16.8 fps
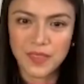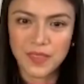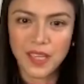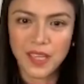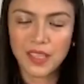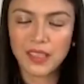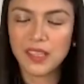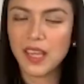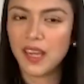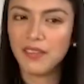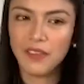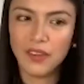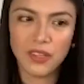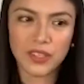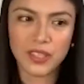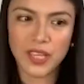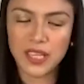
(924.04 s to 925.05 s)
and they have
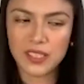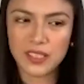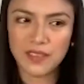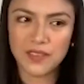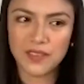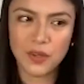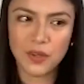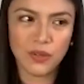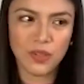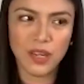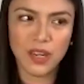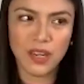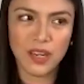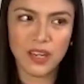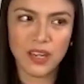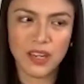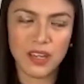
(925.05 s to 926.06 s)
all kinds of
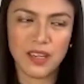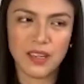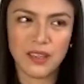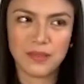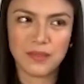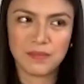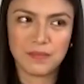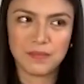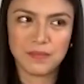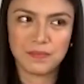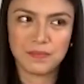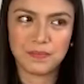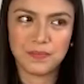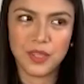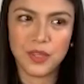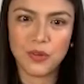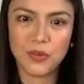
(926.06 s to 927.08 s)
yoga
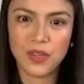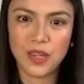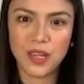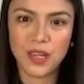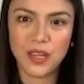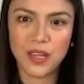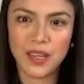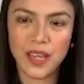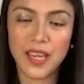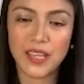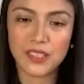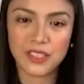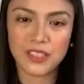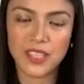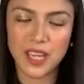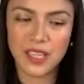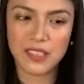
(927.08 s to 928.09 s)

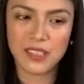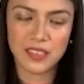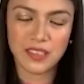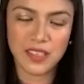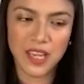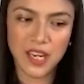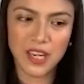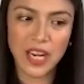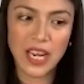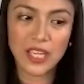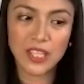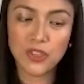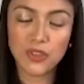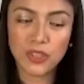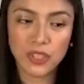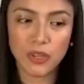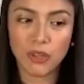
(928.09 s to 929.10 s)
exercises there,
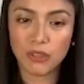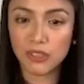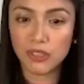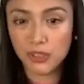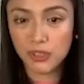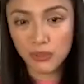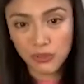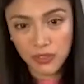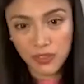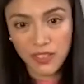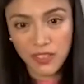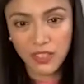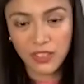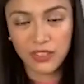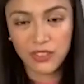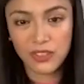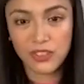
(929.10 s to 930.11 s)
and you can also choose
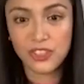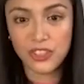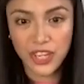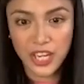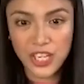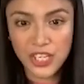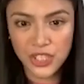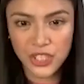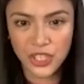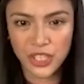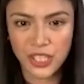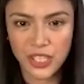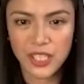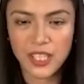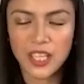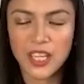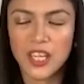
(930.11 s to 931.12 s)
the
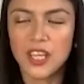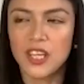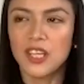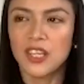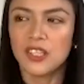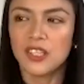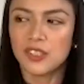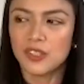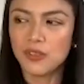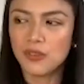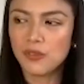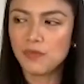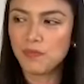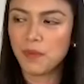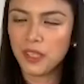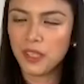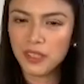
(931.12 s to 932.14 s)
duration.
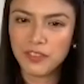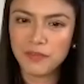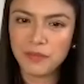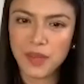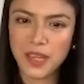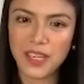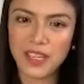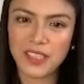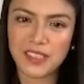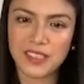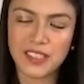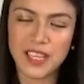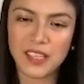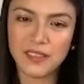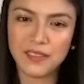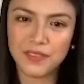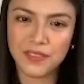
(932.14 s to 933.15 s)
So part of my
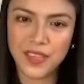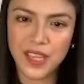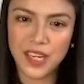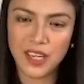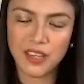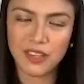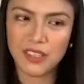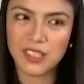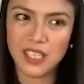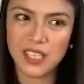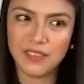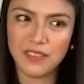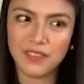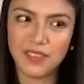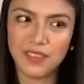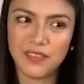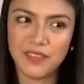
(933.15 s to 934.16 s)
self-care or
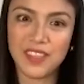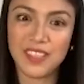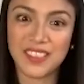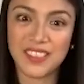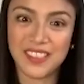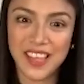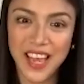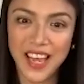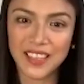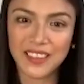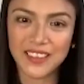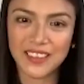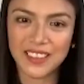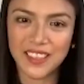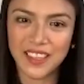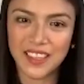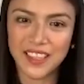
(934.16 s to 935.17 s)
self-love is that
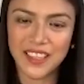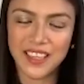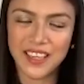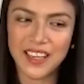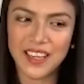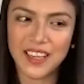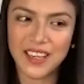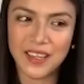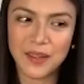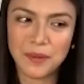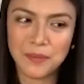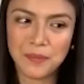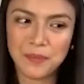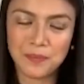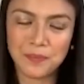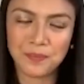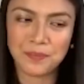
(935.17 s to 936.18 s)

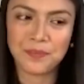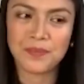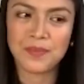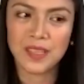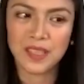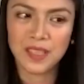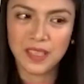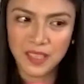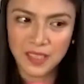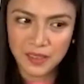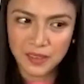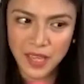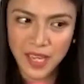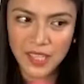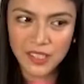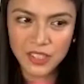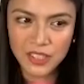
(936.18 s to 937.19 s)
um
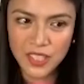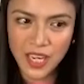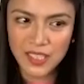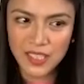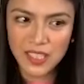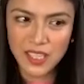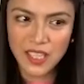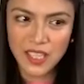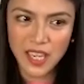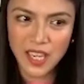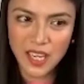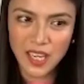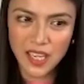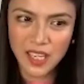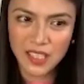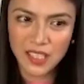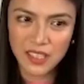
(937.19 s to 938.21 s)
exercising.
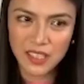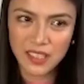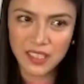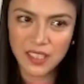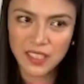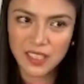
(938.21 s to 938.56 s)
And